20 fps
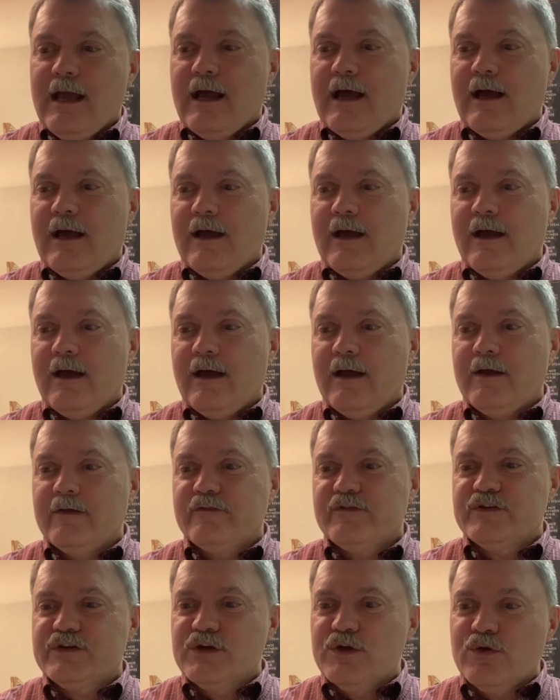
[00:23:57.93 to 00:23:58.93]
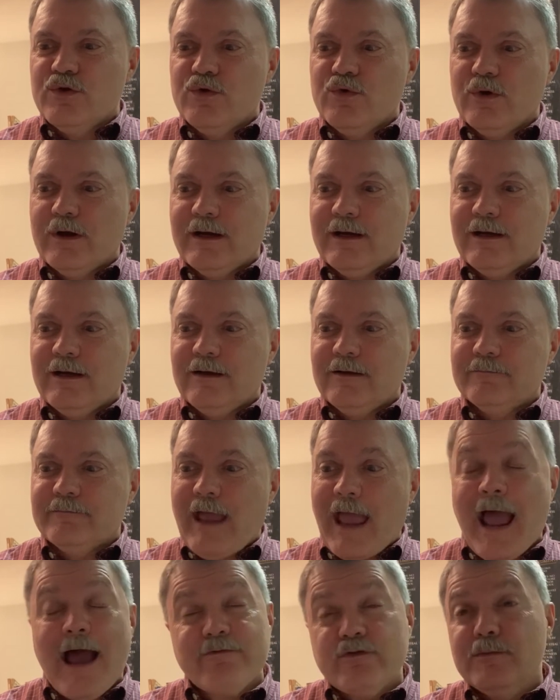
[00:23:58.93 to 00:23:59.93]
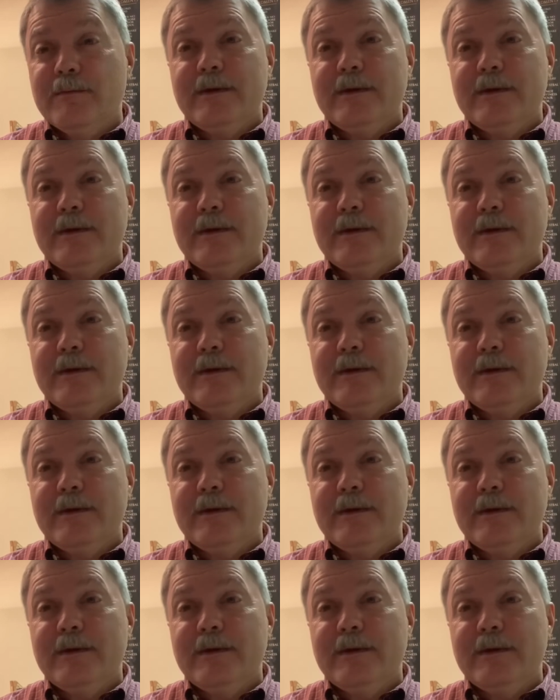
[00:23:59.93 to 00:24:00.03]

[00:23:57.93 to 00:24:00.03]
to have